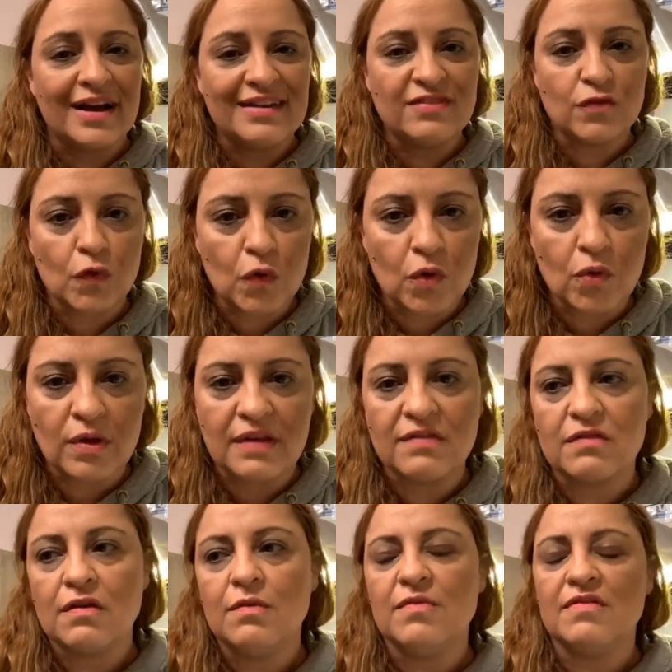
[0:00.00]
do in
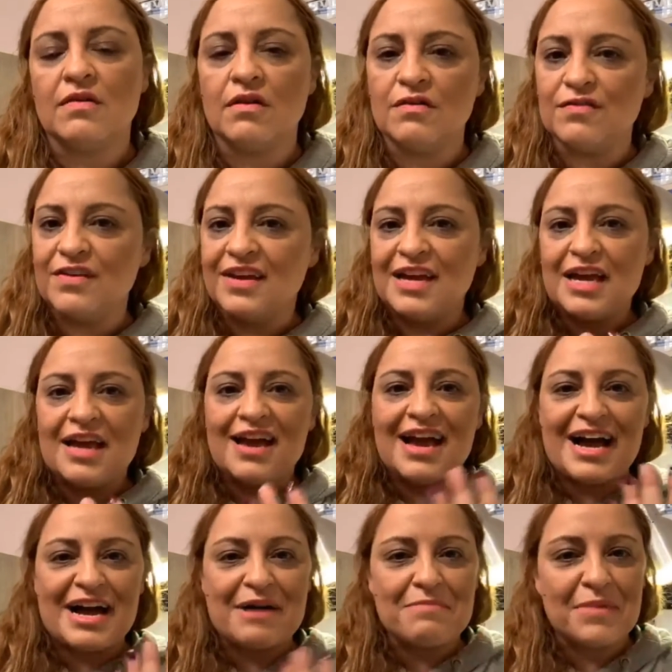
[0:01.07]
terms of
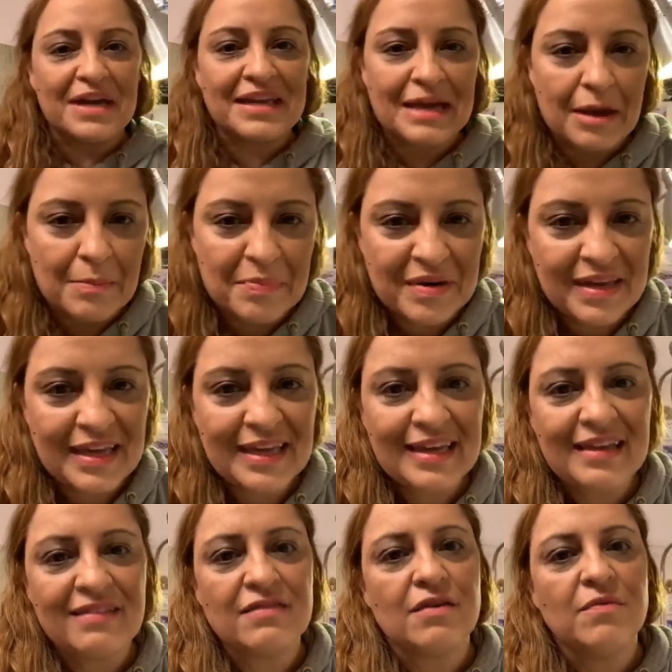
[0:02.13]
my
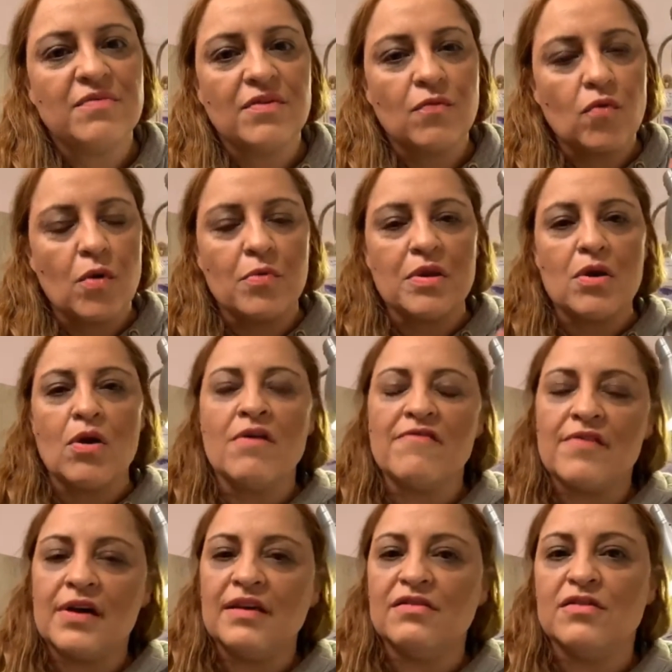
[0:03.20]
company, in terms of what we
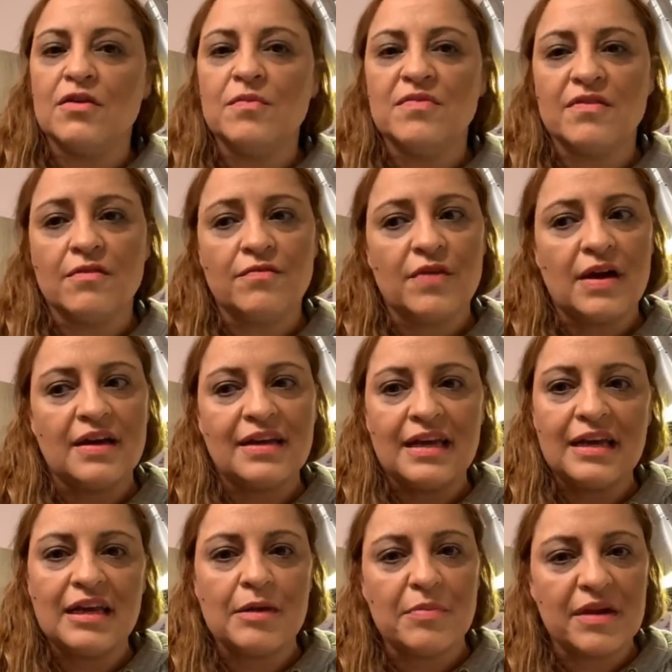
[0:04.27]
offer, in terms of
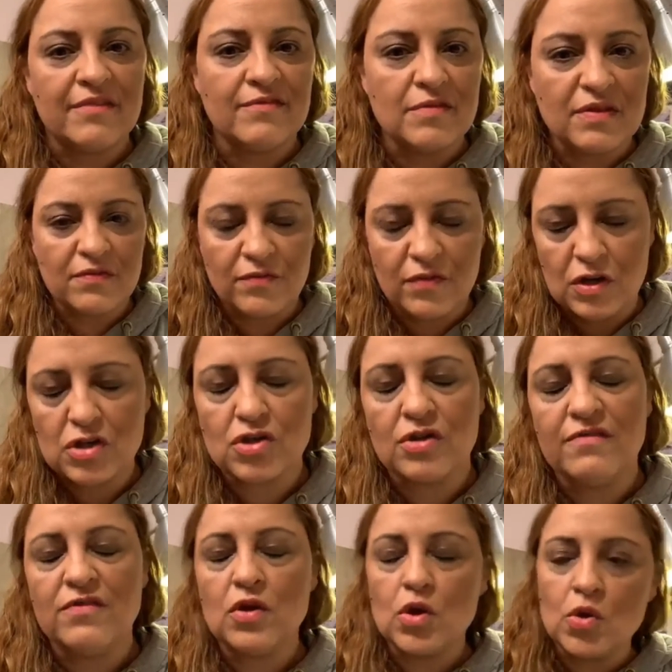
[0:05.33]
getting a better version
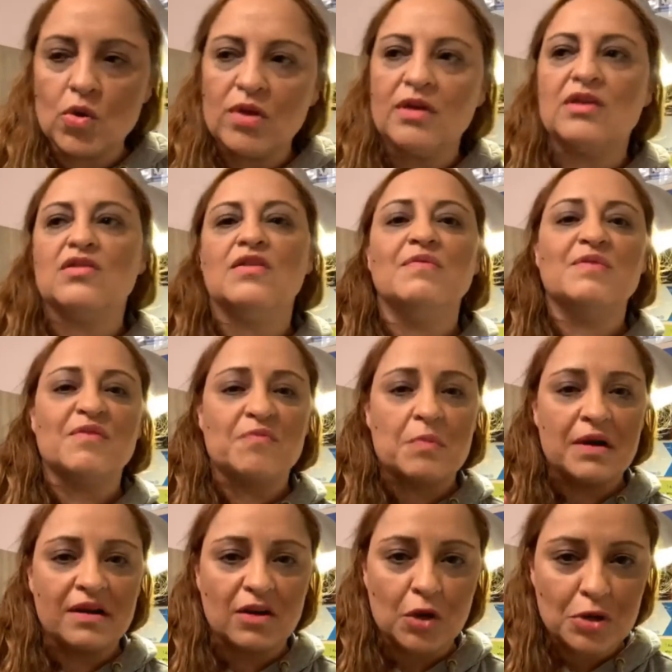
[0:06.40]
of you, in terms of
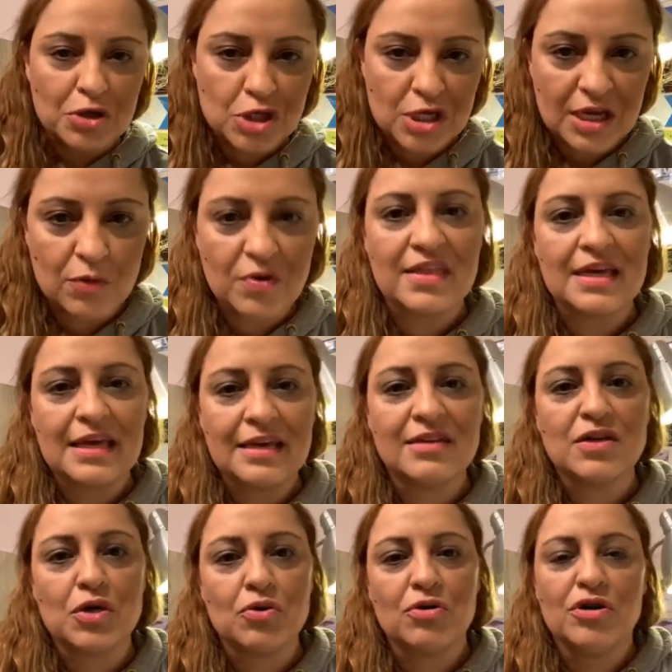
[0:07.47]
my coaching with the
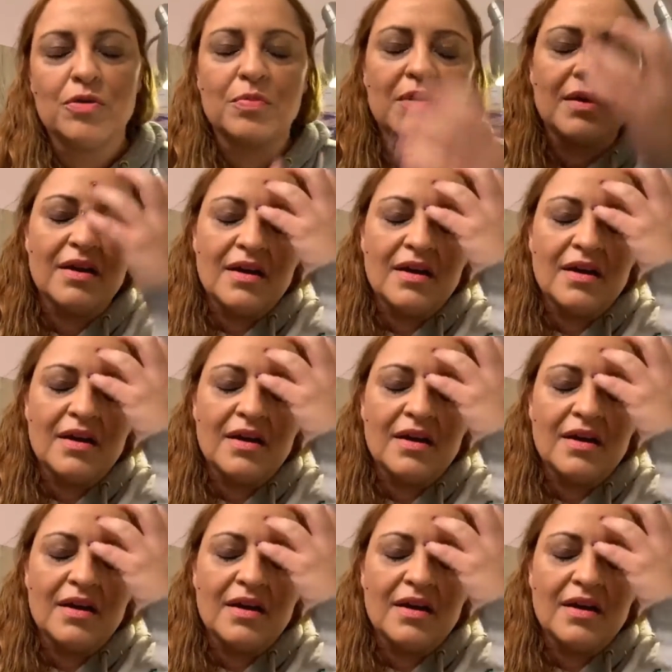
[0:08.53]
Higdon Group,